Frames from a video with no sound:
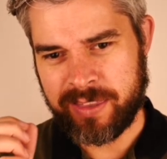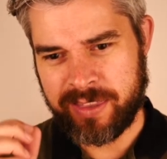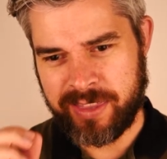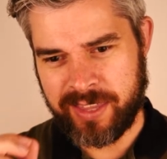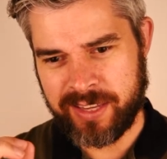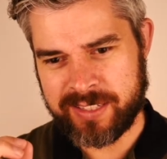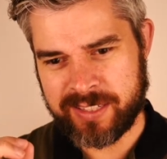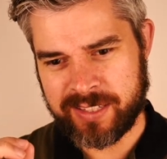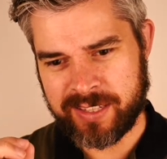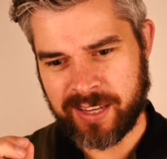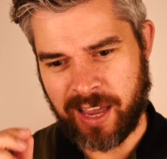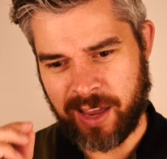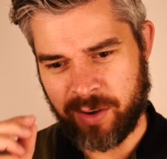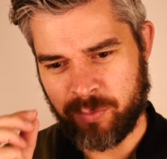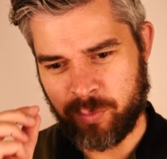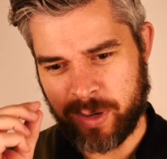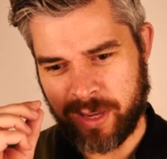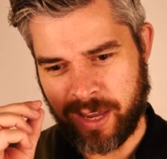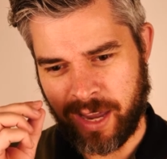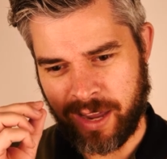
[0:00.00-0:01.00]
This
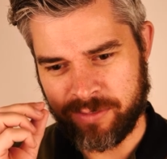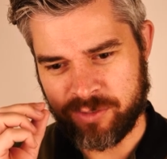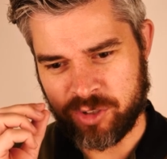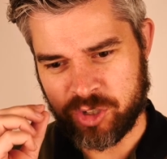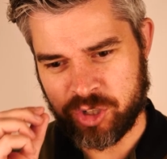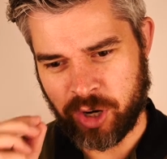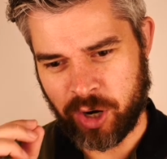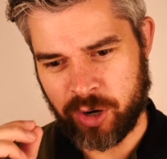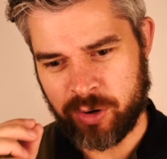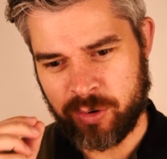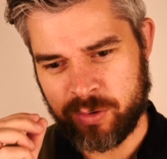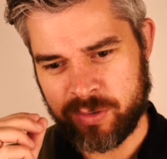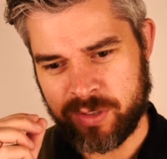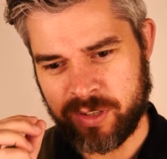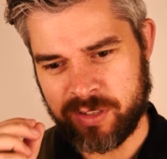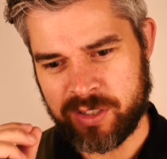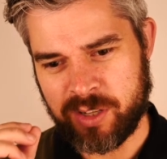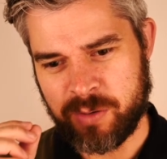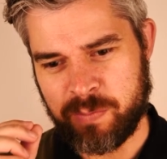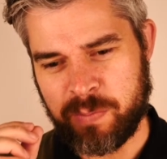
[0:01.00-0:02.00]
time we have
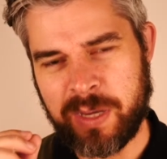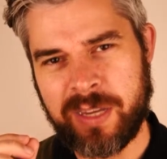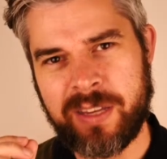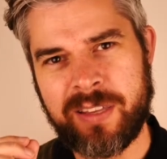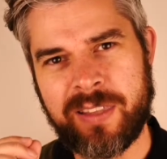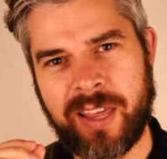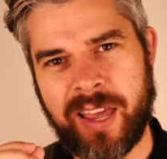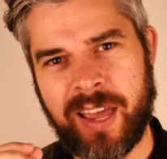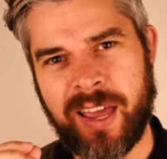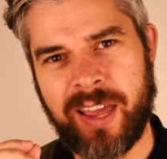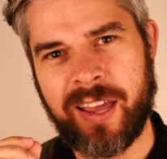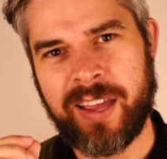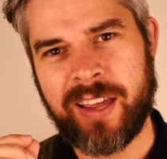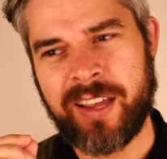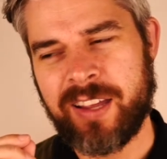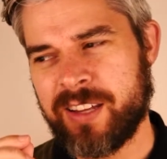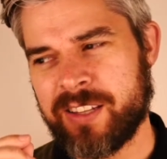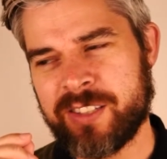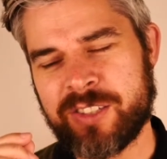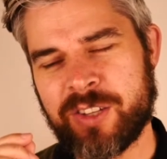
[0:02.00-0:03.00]
chosen to be there,
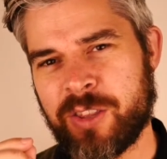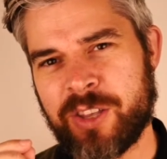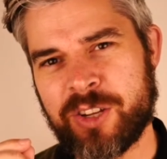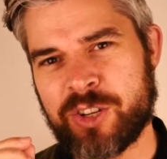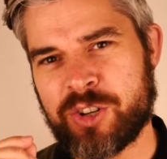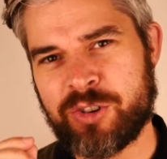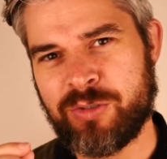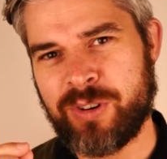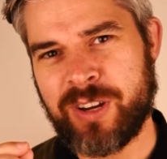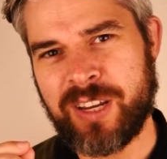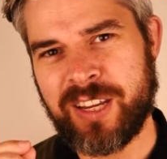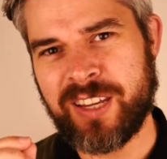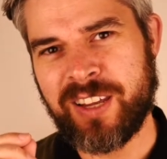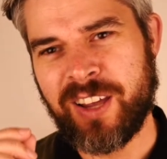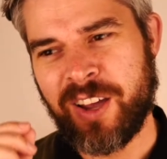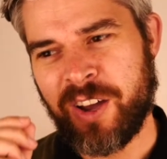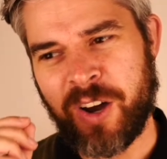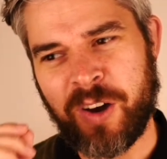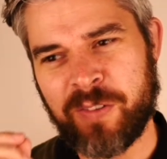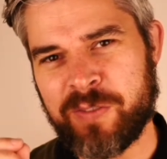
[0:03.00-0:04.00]
so the tree
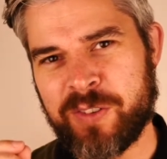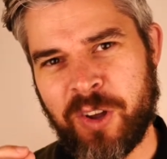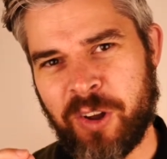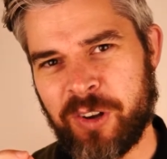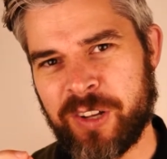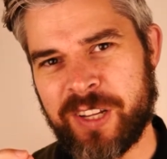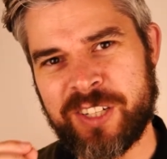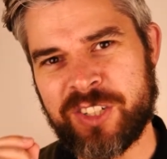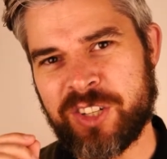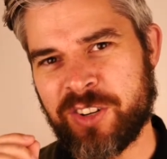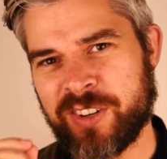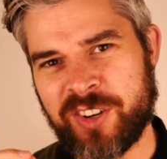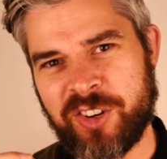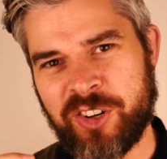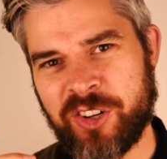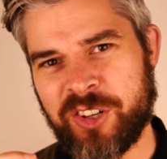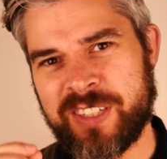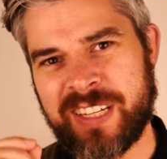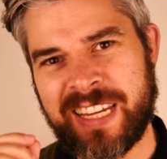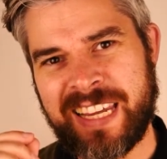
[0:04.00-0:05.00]
of knowledge and
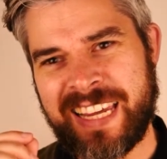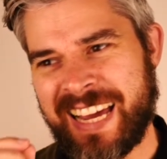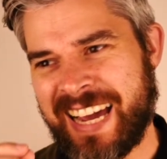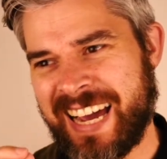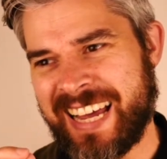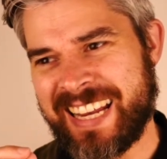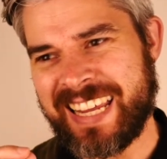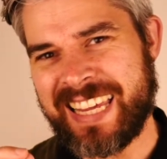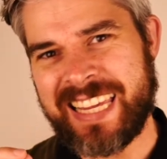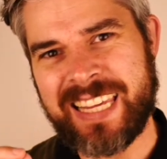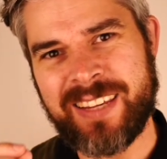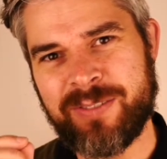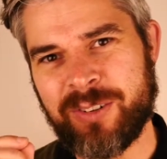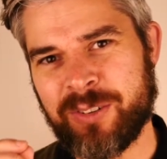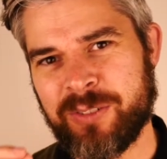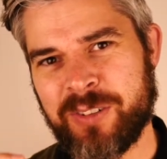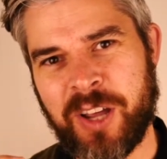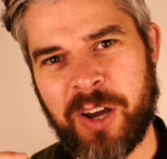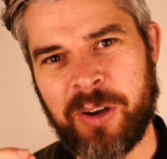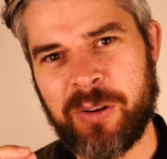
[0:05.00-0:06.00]
good and
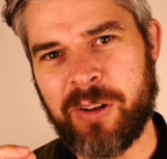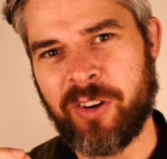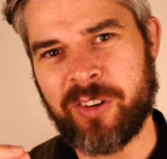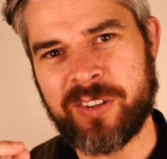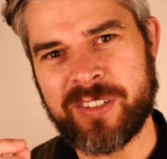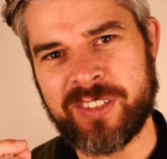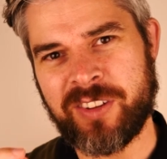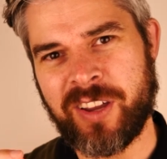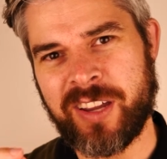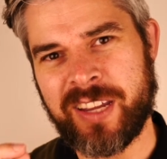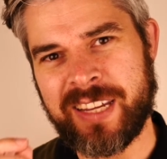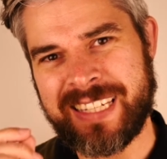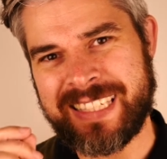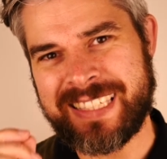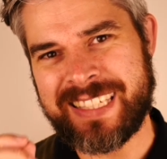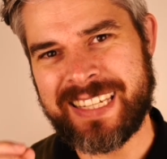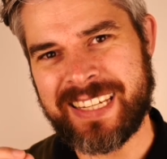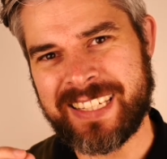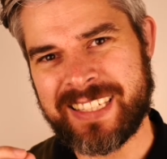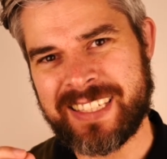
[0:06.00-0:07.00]
evil no longer
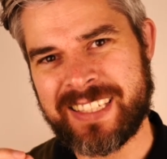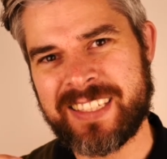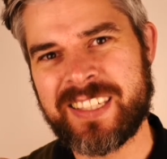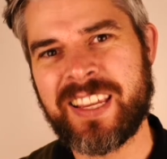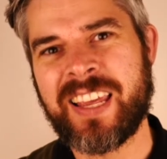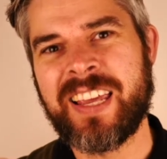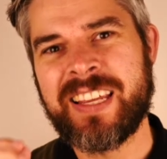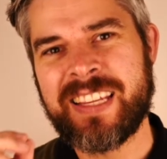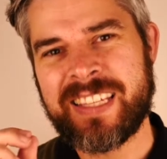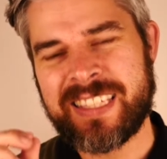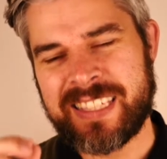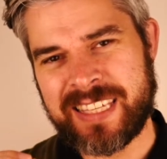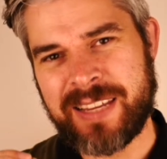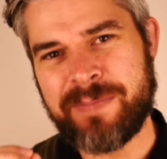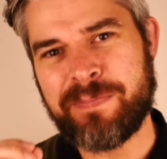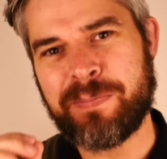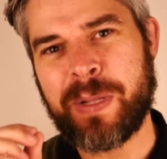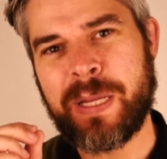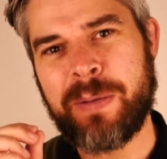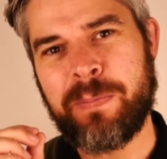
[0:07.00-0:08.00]
exists,
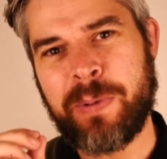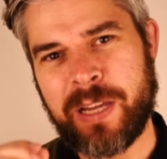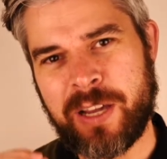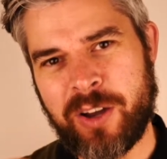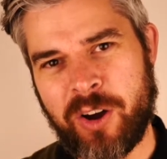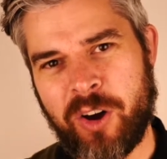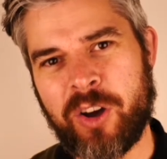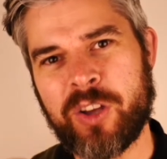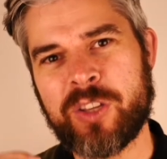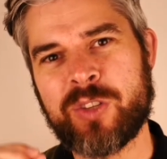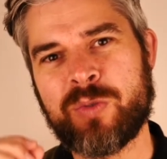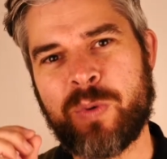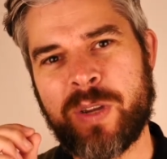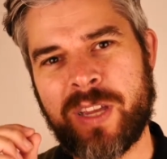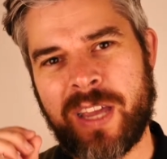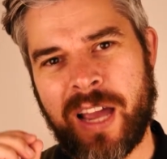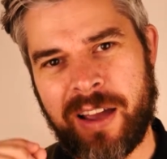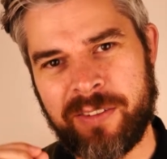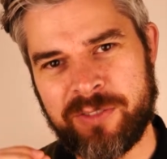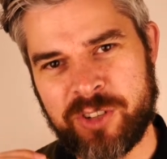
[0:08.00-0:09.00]
simply because
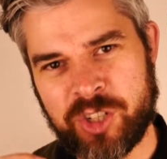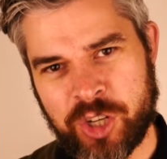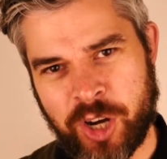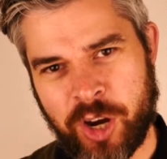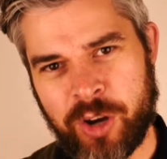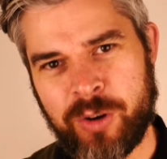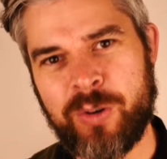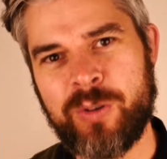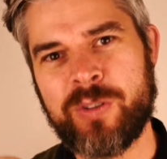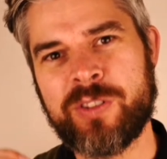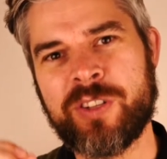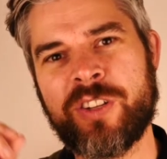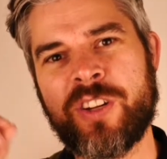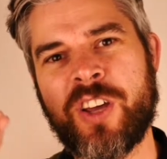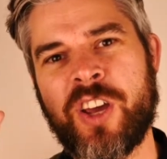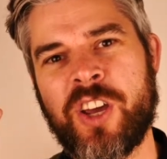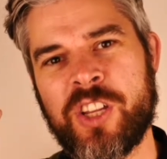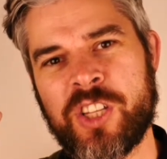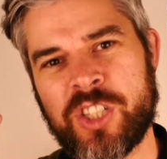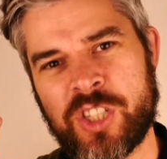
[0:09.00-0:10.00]
we have
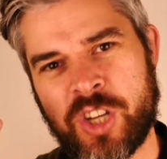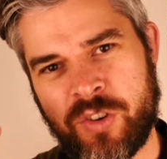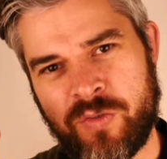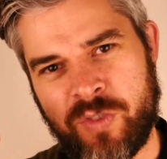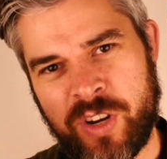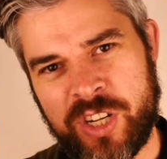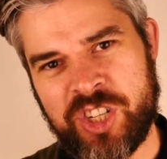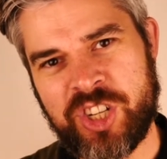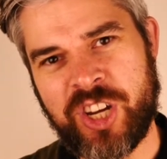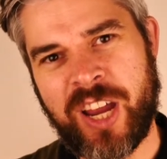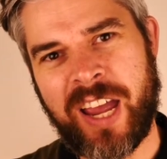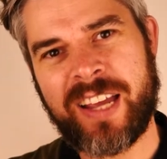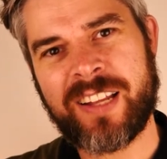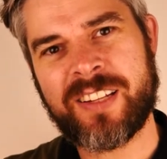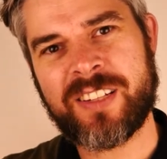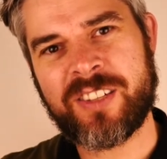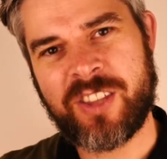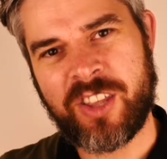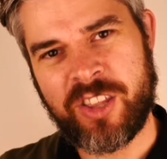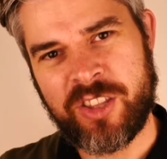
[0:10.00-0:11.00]
chosen to
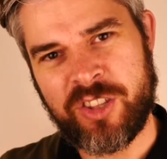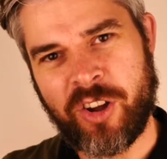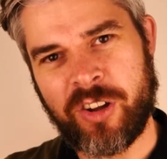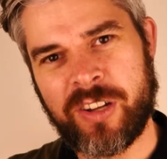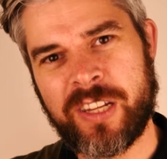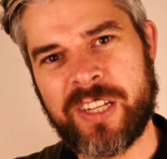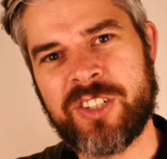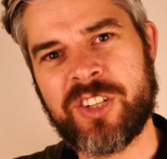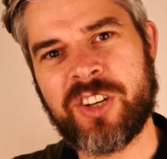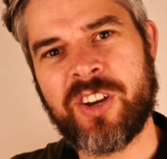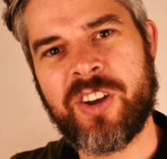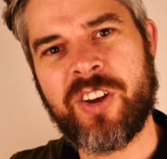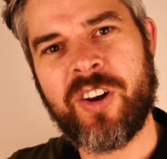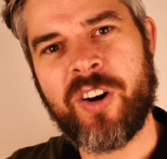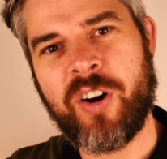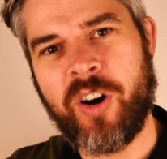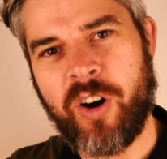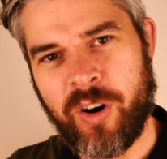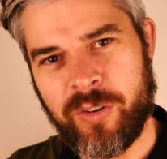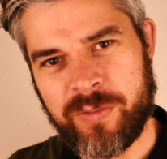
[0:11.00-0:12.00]
reject the knowledge
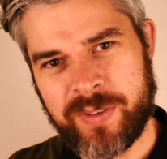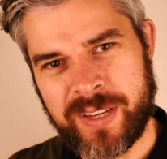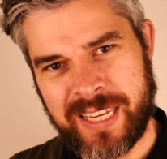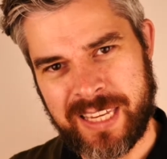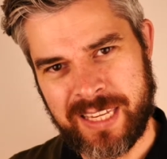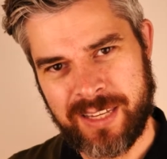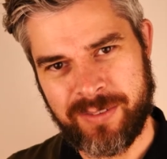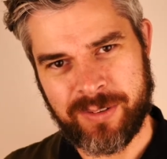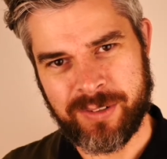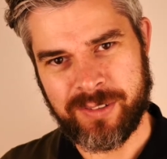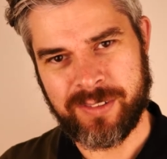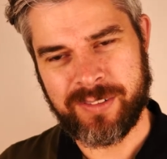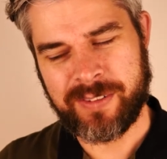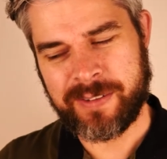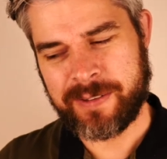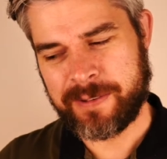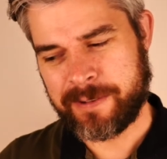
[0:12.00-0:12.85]
of evil.